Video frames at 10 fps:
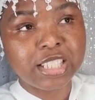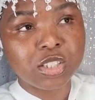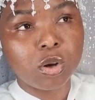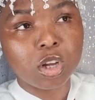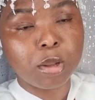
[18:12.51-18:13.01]

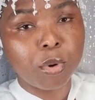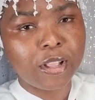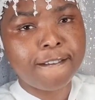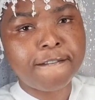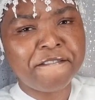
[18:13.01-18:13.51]
is talking
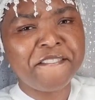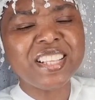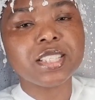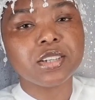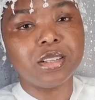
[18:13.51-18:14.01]
about a
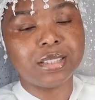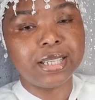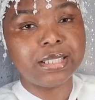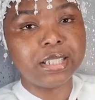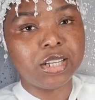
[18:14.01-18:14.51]
physical
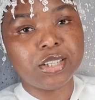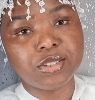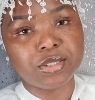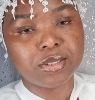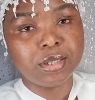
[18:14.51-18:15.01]
10
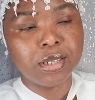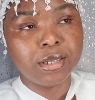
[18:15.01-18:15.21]
days